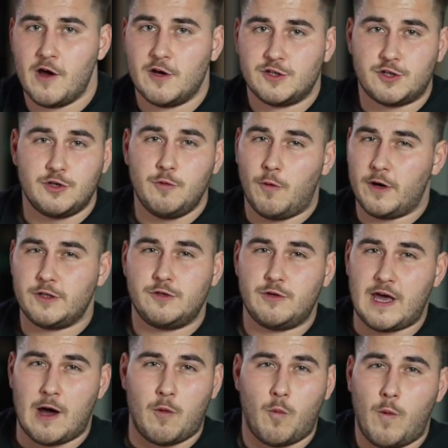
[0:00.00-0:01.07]
So you want to do
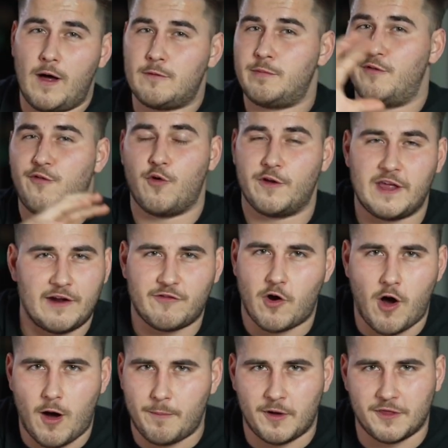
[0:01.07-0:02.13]
that well before they ever
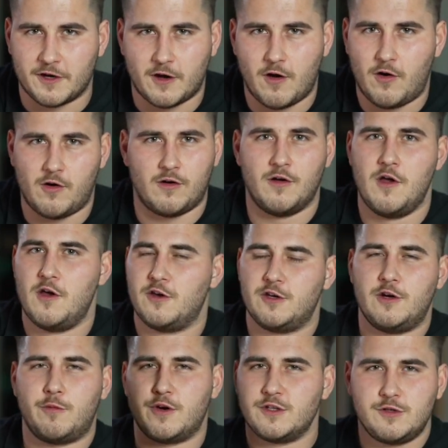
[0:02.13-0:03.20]
hop on the call.
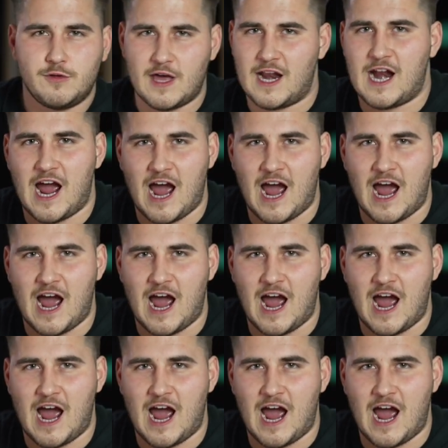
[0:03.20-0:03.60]
You don't want to do that